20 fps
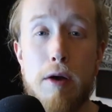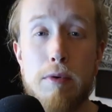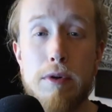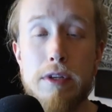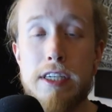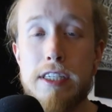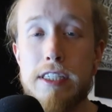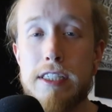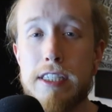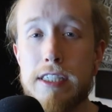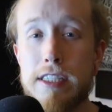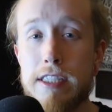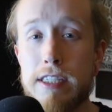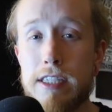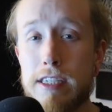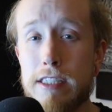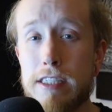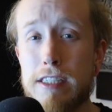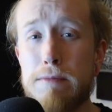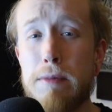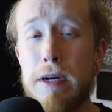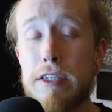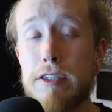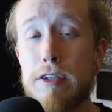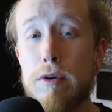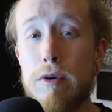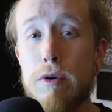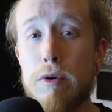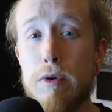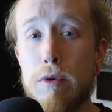I released this uh,
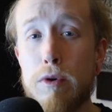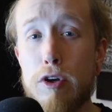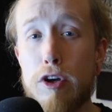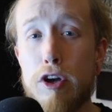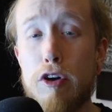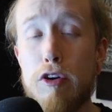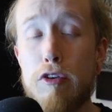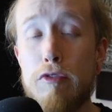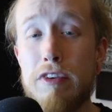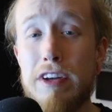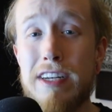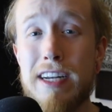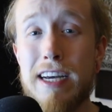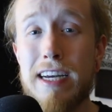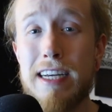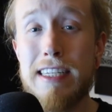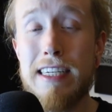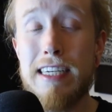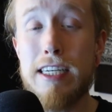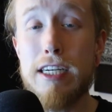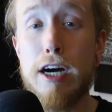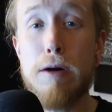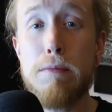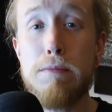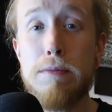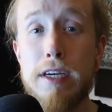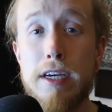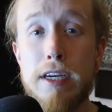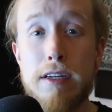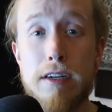special COVID 19
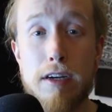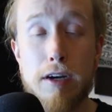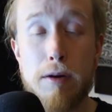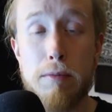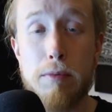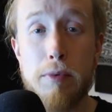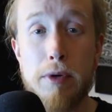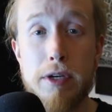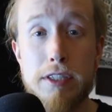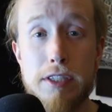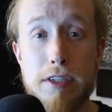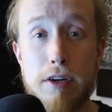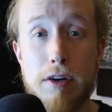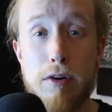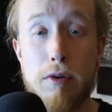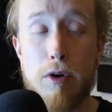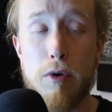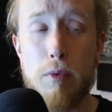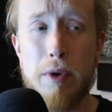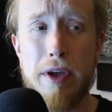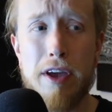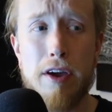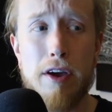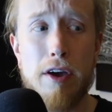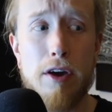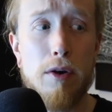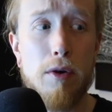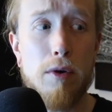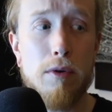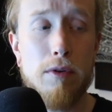update a couple weeks ago or a week
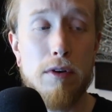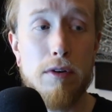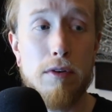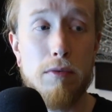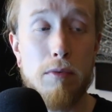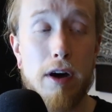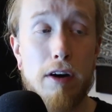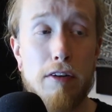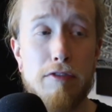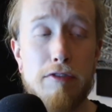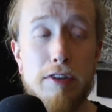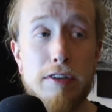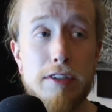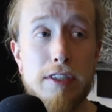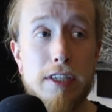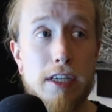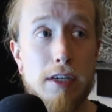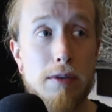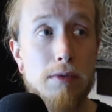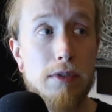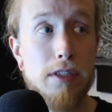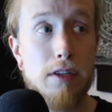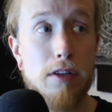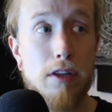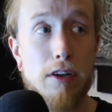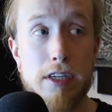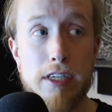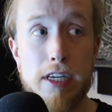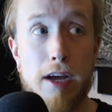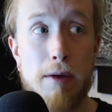ago. Wow, feels like it was a
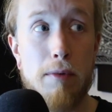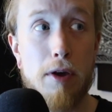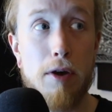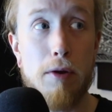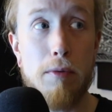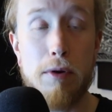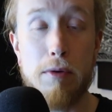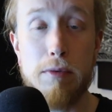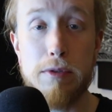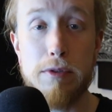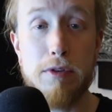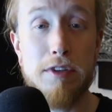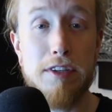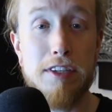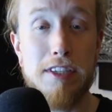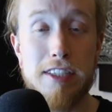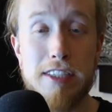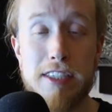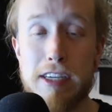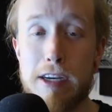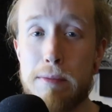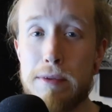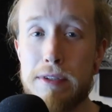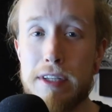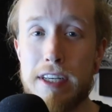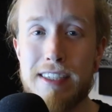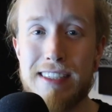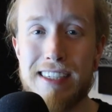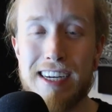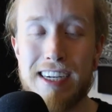long time ago, but it was really just a couple
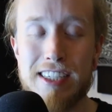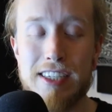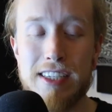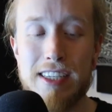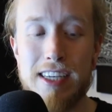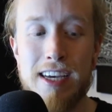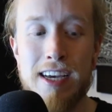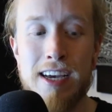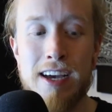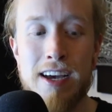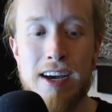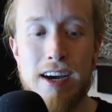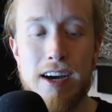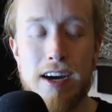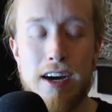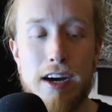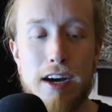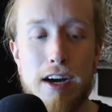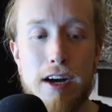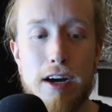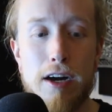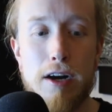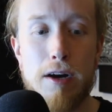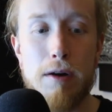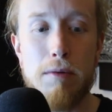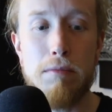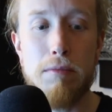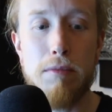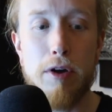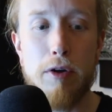days actually.
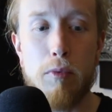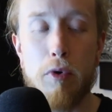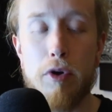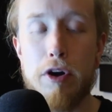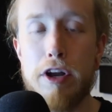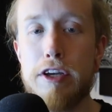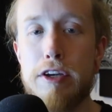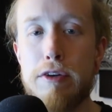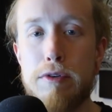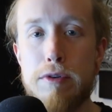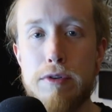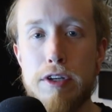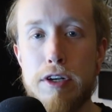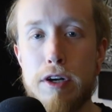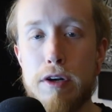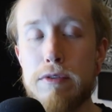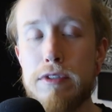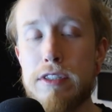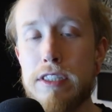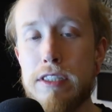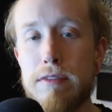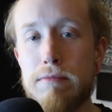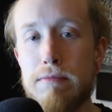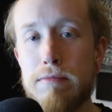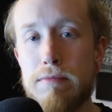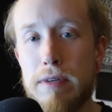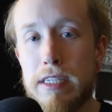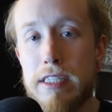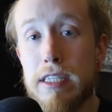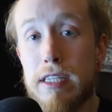Um, warning you, you know, it's
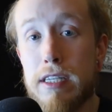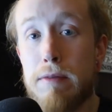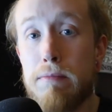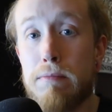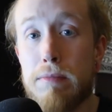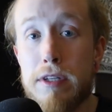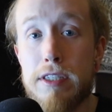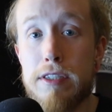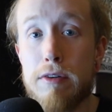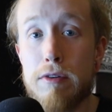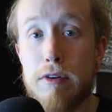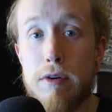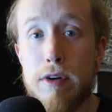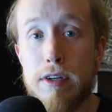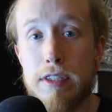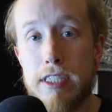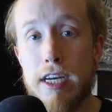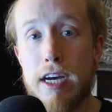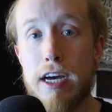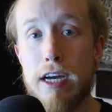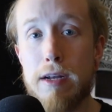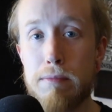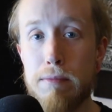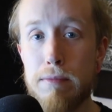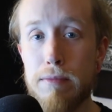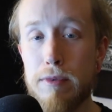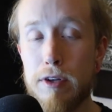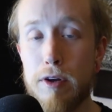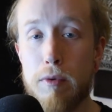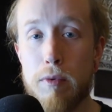basically please don't go outside,
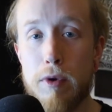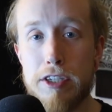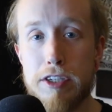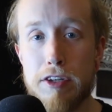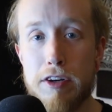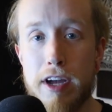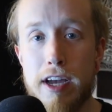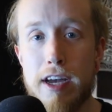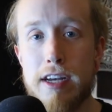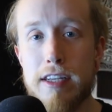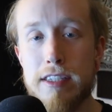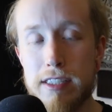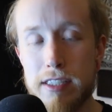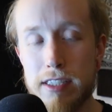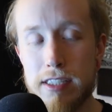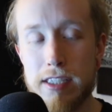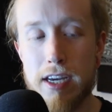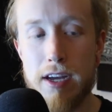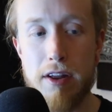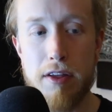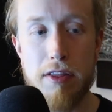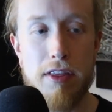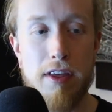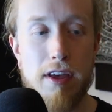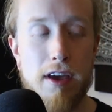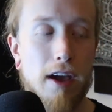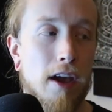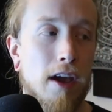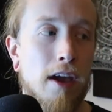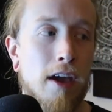you know, wash your hands, this kind of
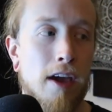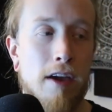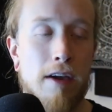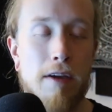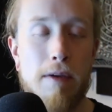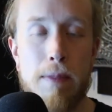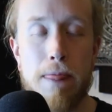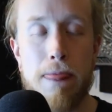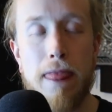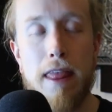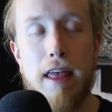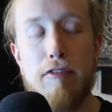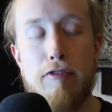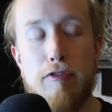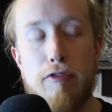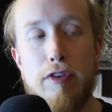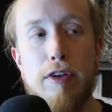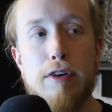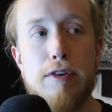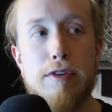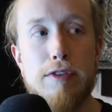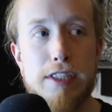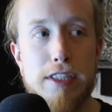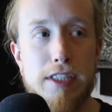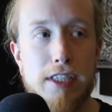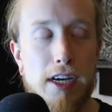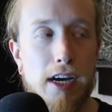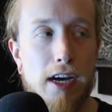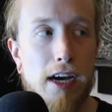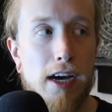thing. It
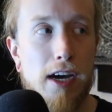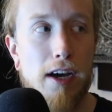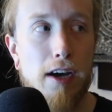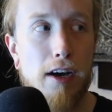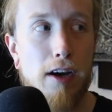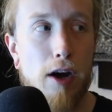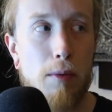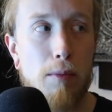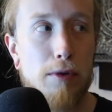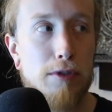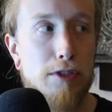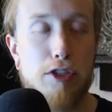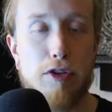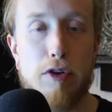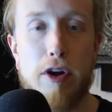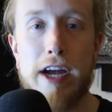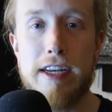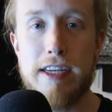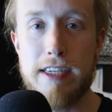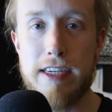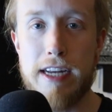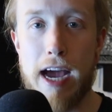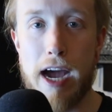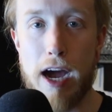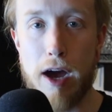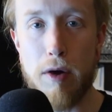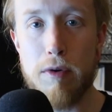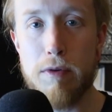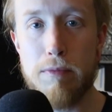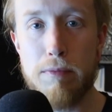feels uh, almost trite
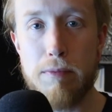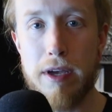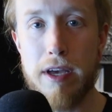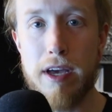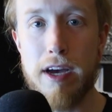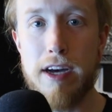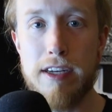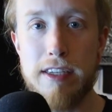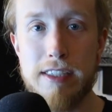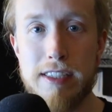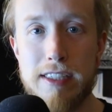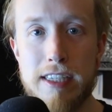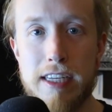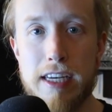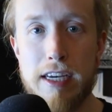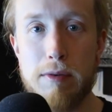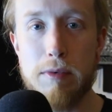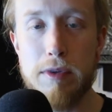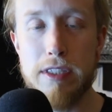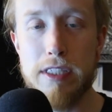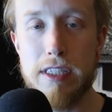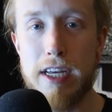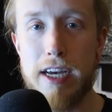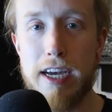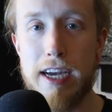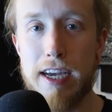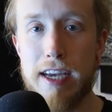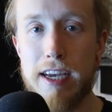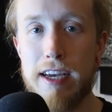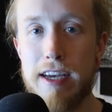now because it was
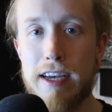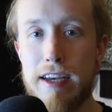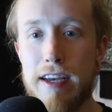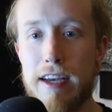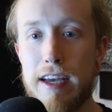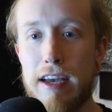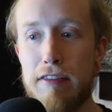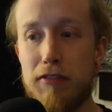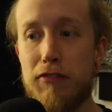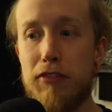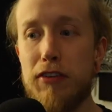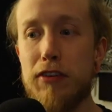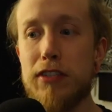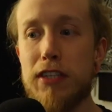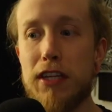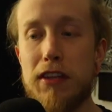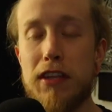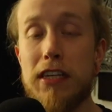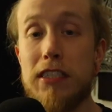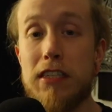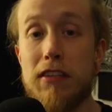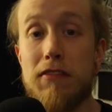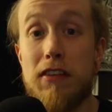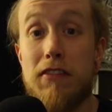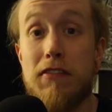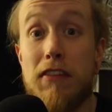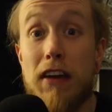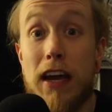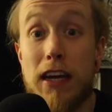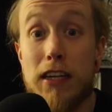like it feels like things have
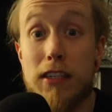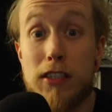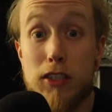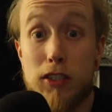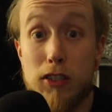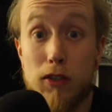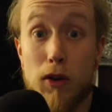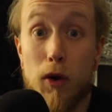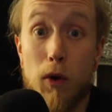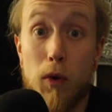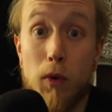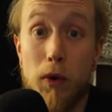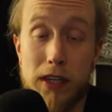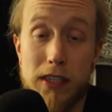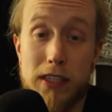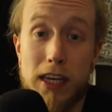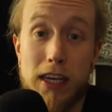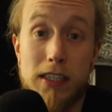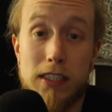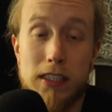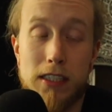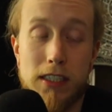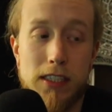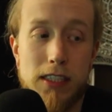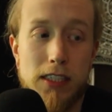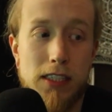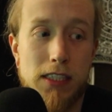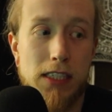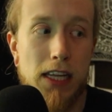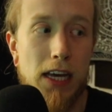advanced so intensely
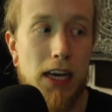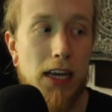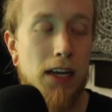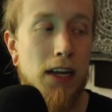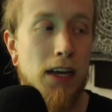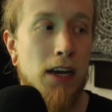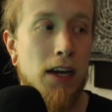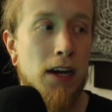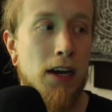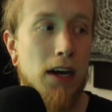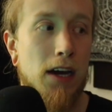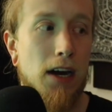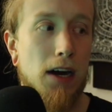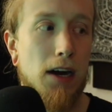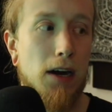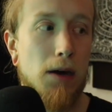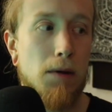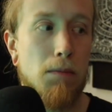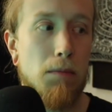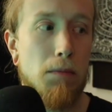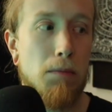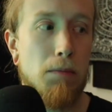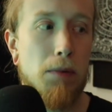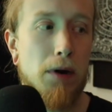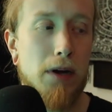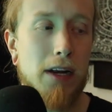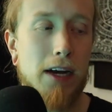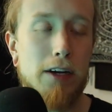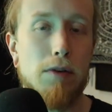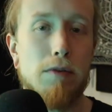since then. Um,
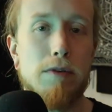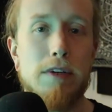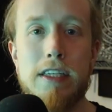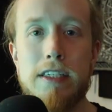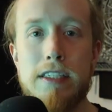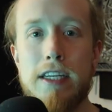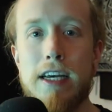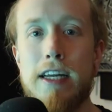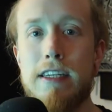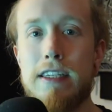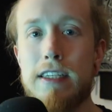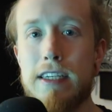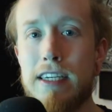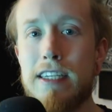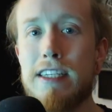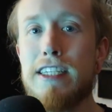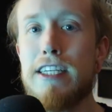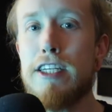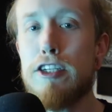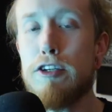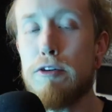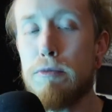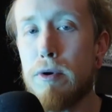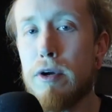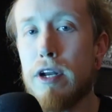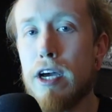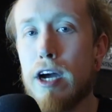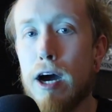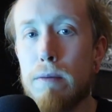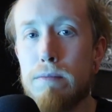but I don't intend to continue
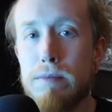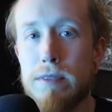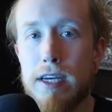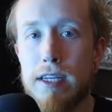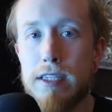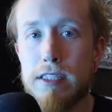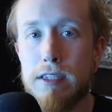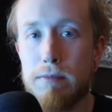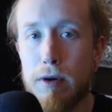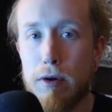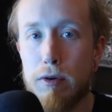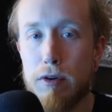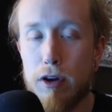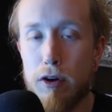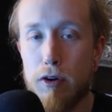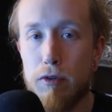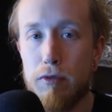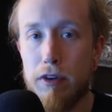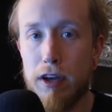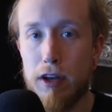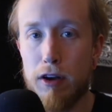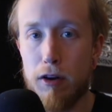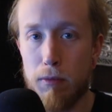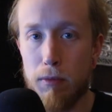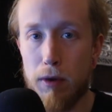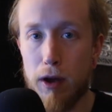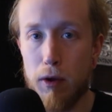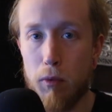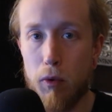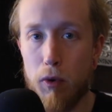putting updates about COVID or
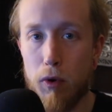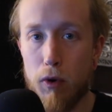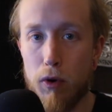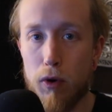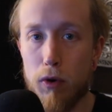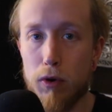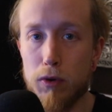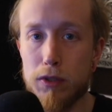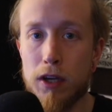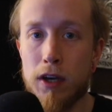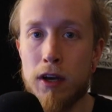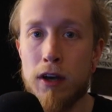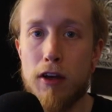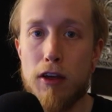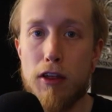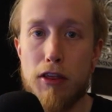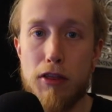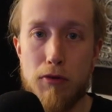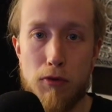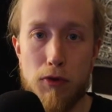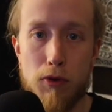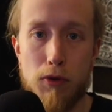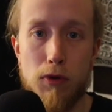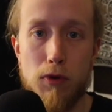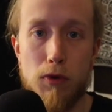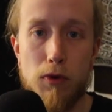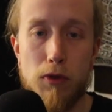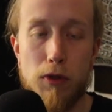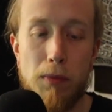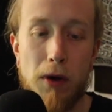my world
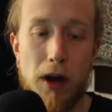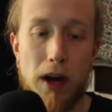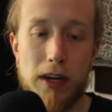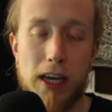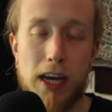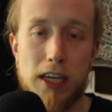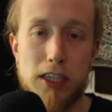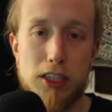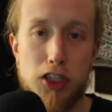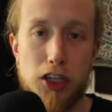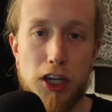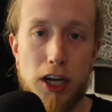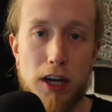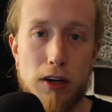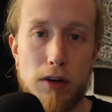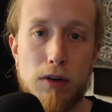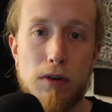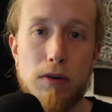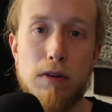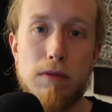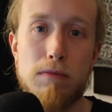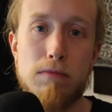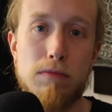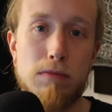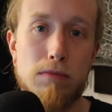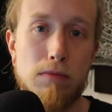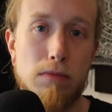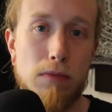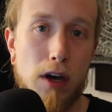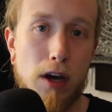through the podcast channel.
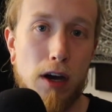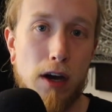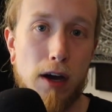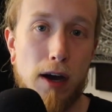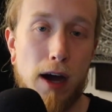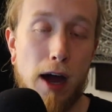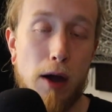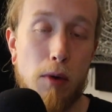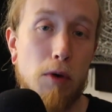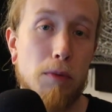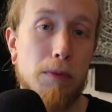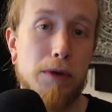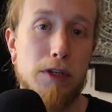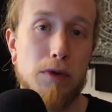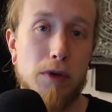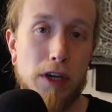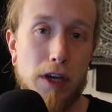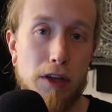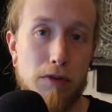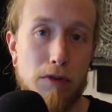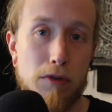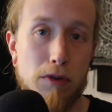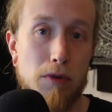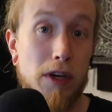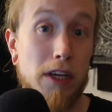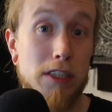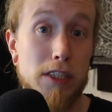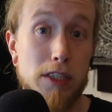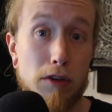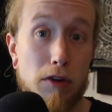Uh, I will be doing it through
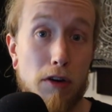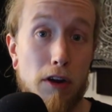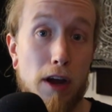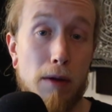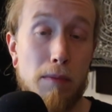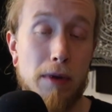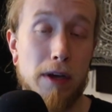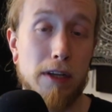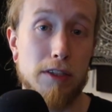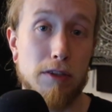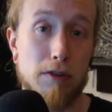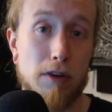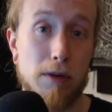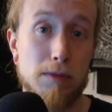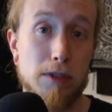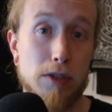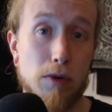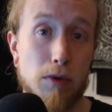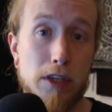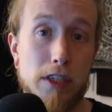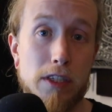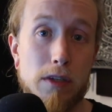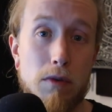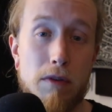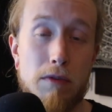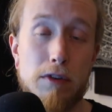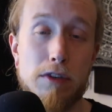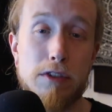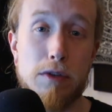Instagram, Instagram stories, however.